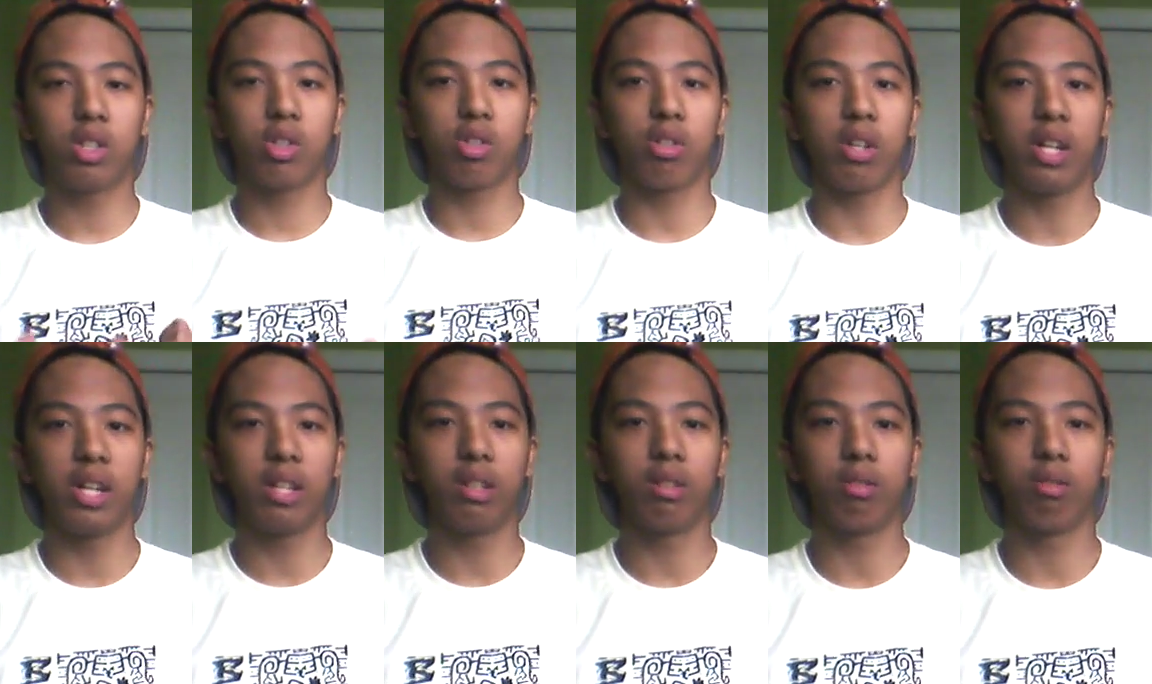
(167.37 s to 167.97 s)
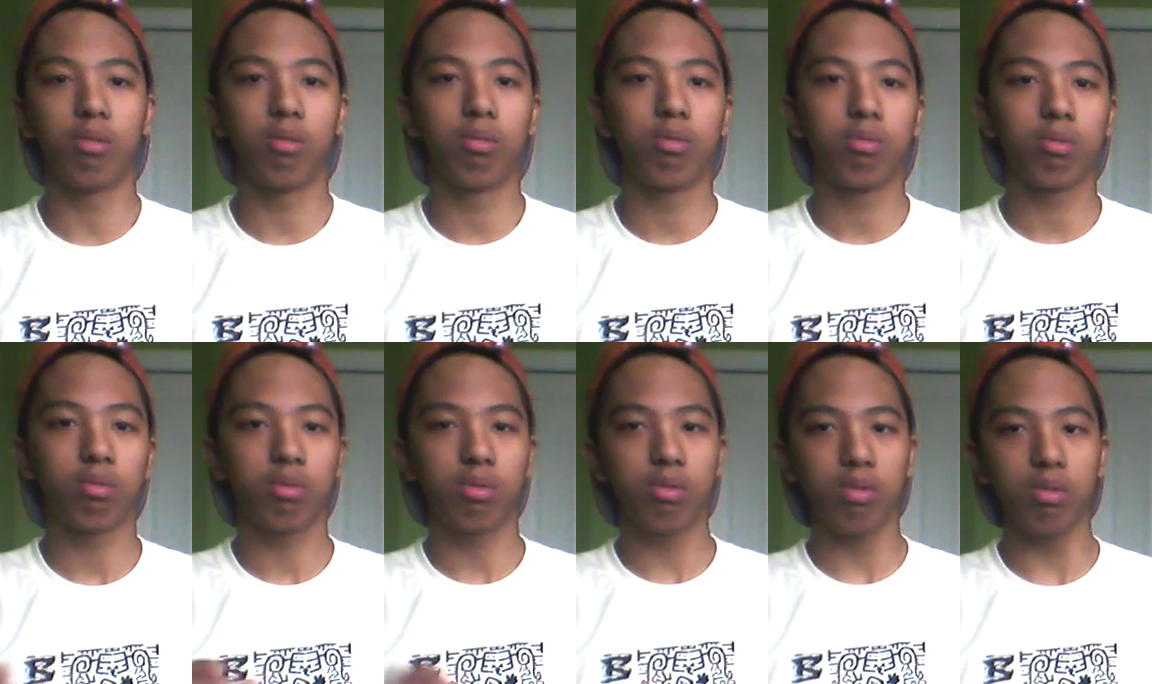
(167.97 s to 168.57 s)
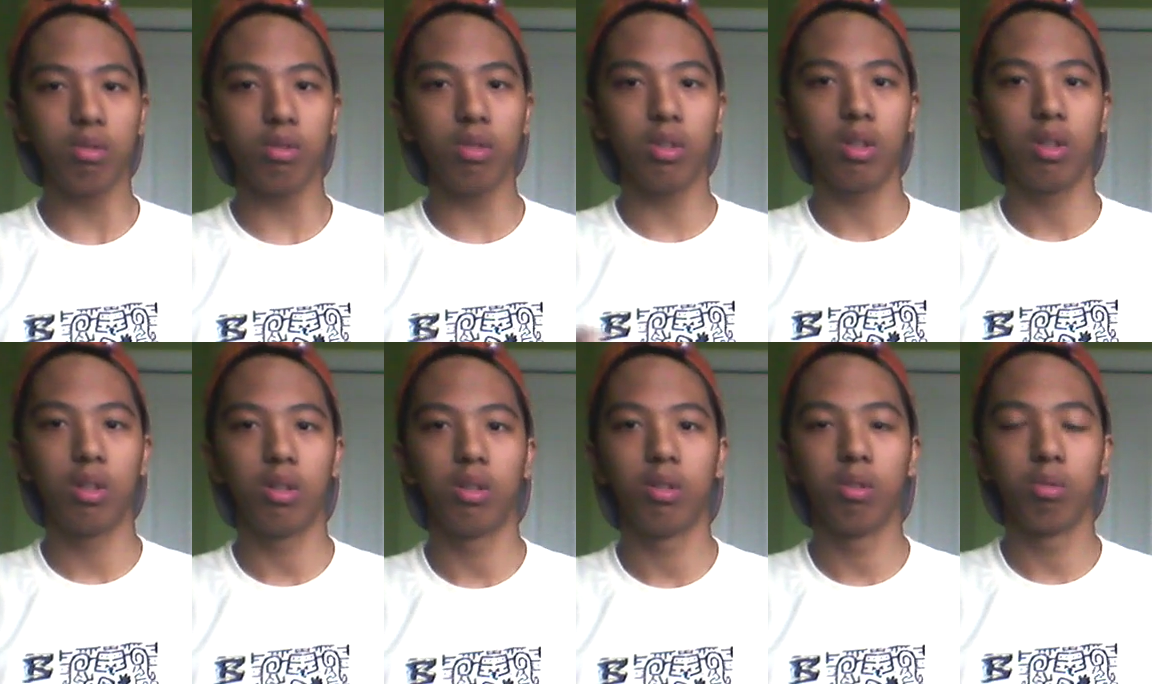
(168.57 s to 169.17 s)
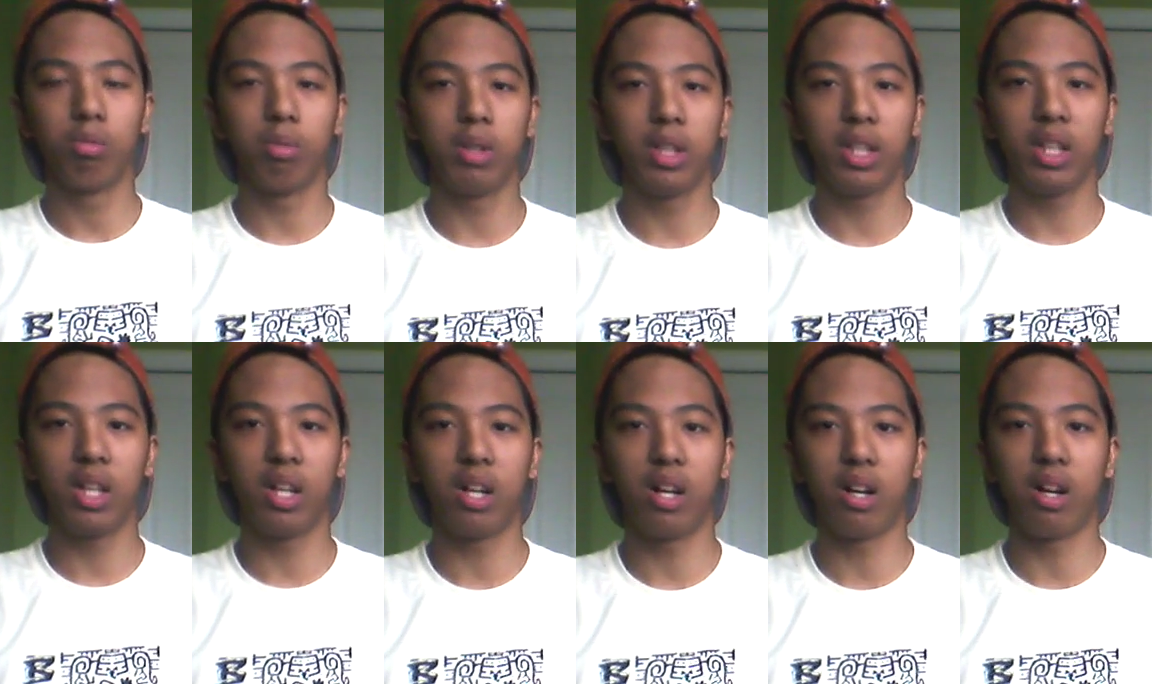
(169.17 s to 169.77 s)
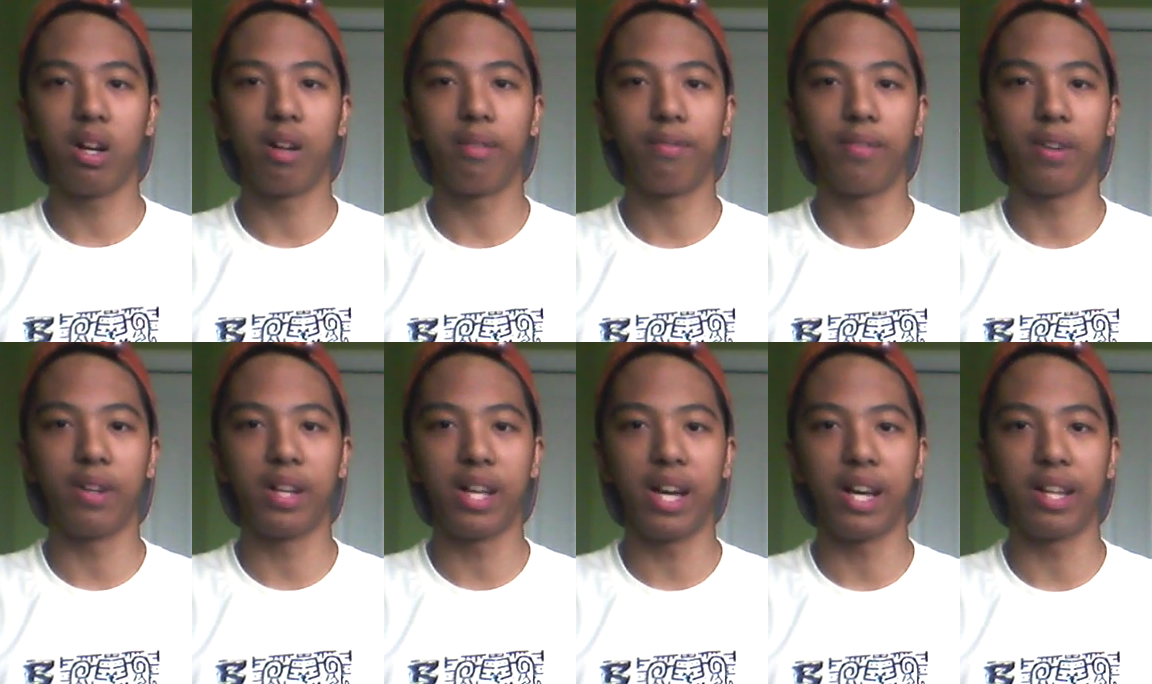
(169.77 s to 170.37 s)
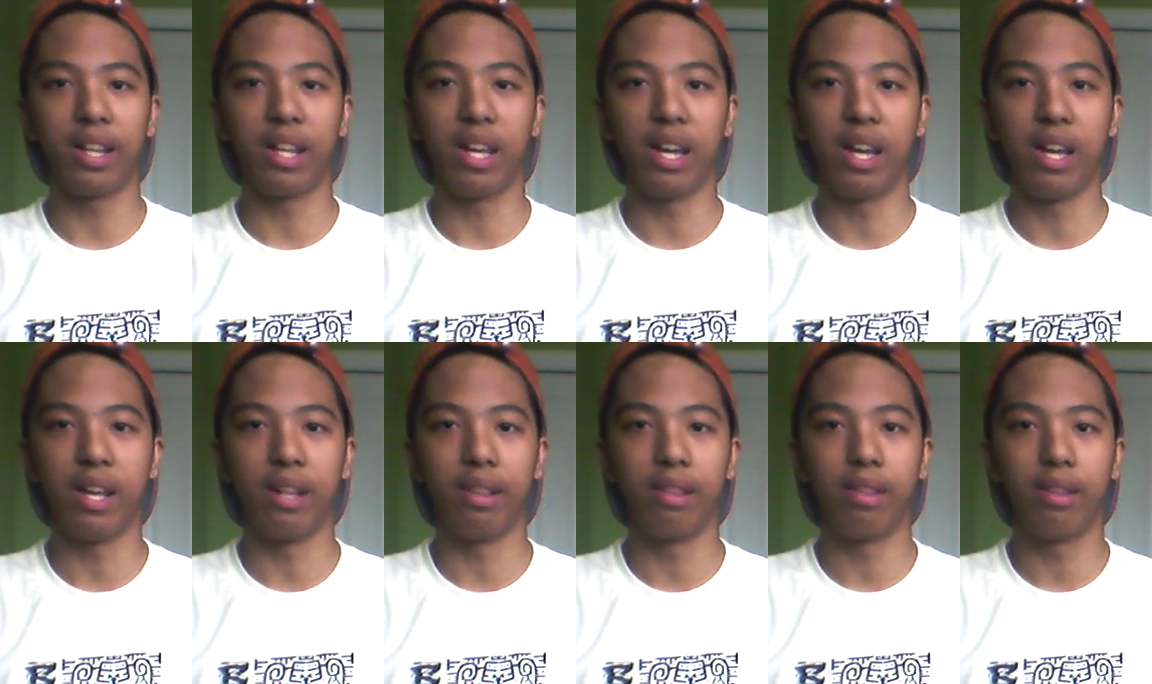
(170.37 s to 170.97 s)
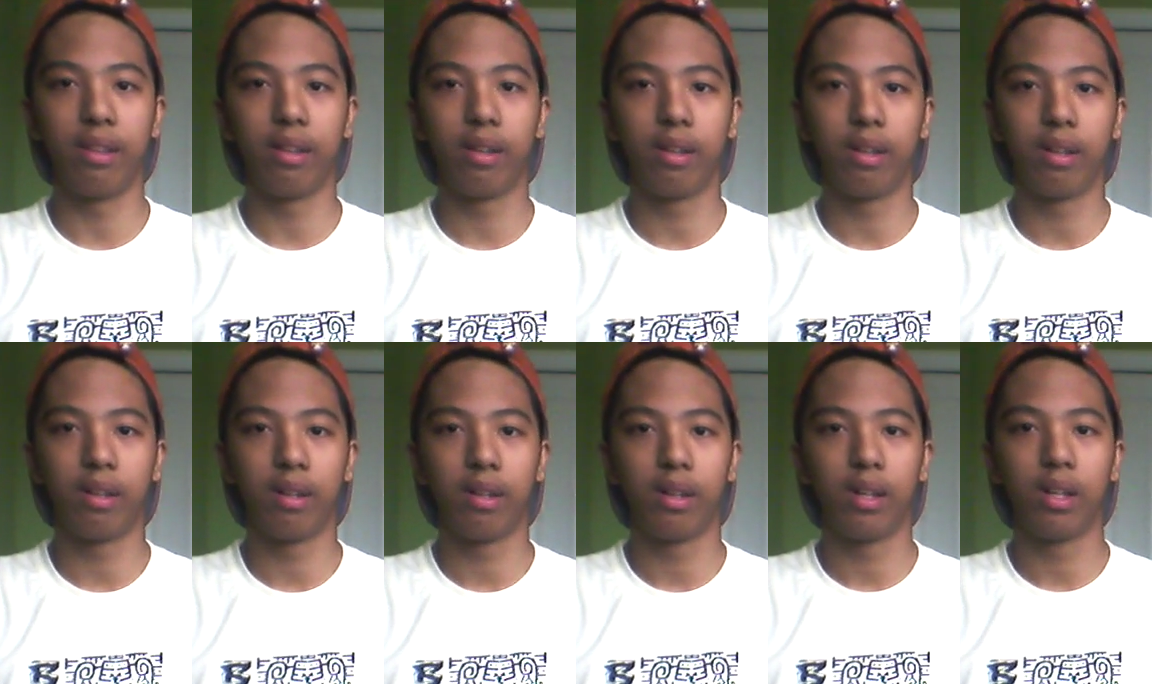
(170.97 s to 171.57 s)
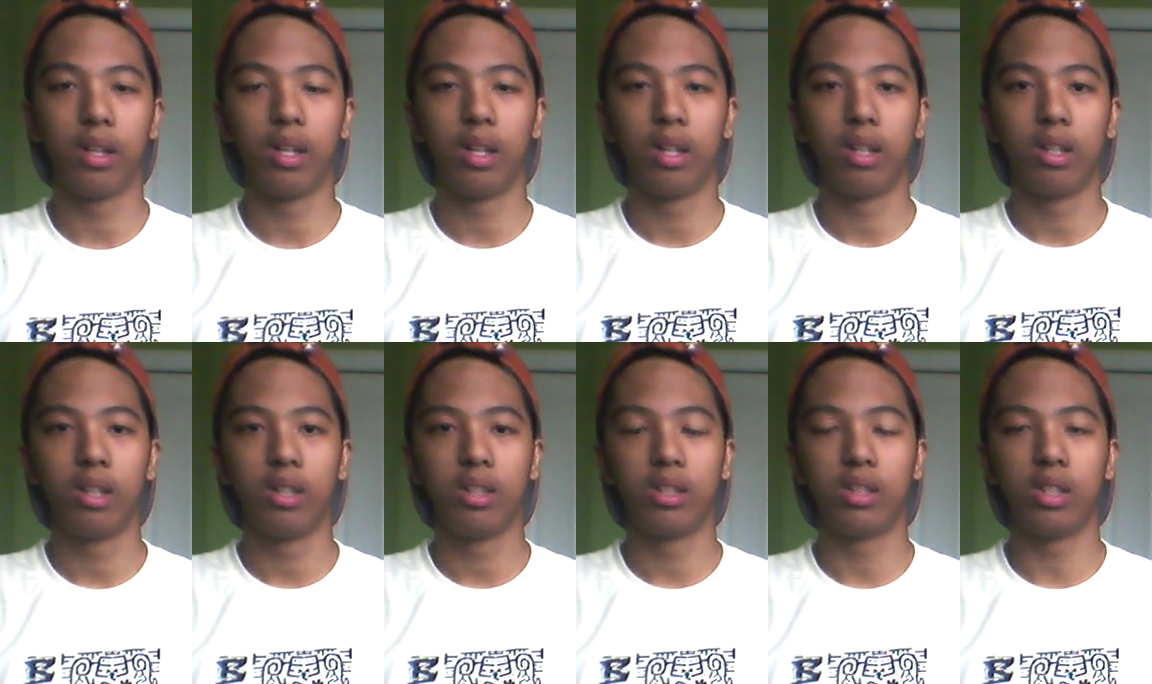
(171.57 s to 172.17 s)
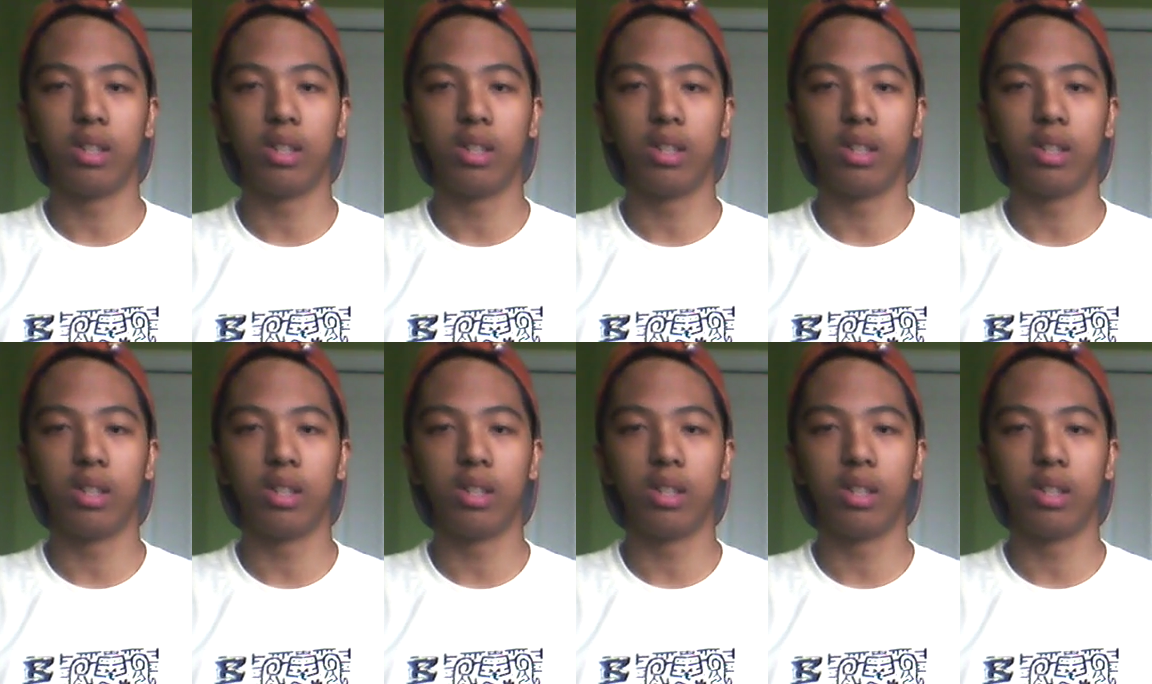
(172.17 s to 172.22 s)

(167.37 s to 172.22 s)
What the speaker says: trained really hard for that, and, so,